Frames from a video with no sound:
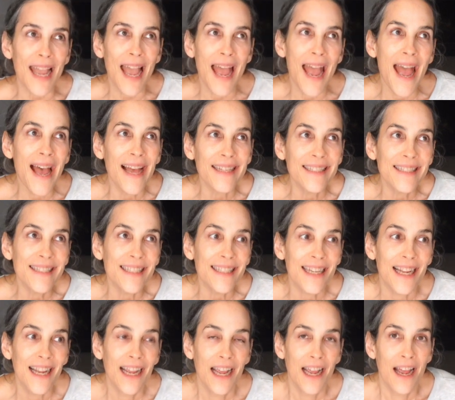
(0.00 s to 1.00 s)
And
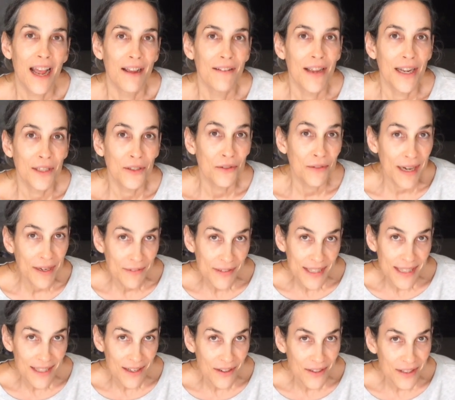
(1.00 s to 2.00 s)
I've had great
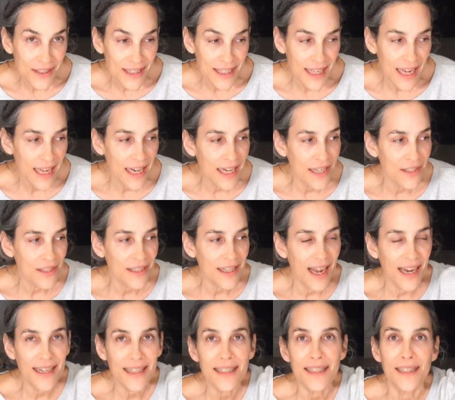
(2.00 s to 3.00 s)
results, and I just
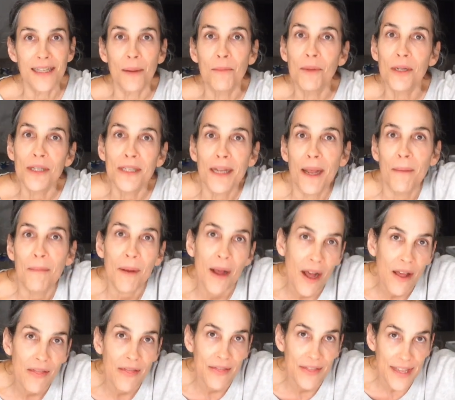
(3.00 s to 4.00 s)
kind of stumbled
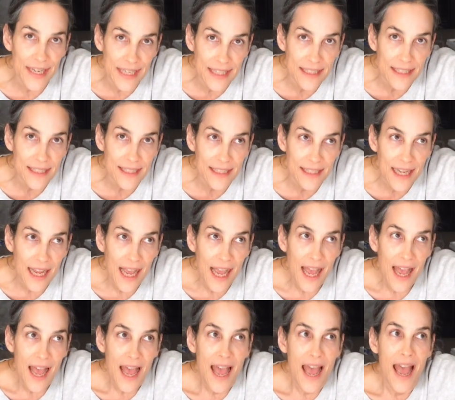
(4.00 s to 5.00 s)
upon this.
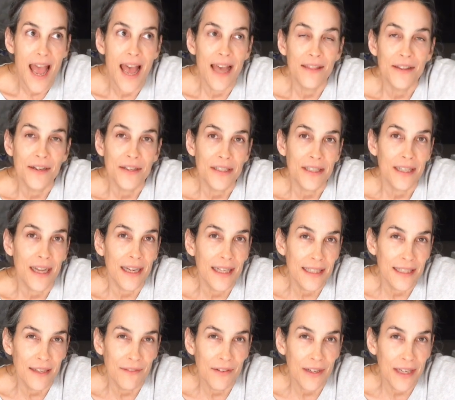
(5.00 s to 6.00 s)
And there's
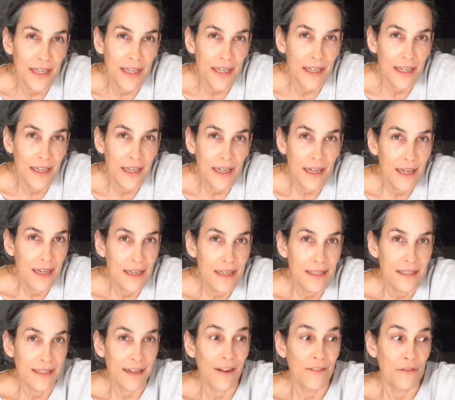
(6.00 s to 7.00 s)
scientific
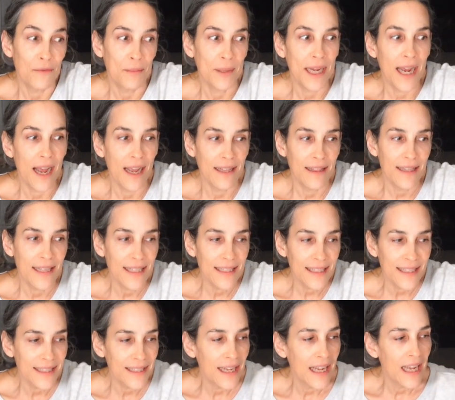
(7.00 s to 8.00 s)
stuff behind
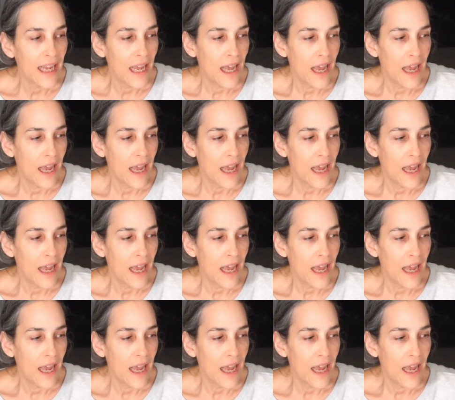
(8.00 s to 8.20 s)
this.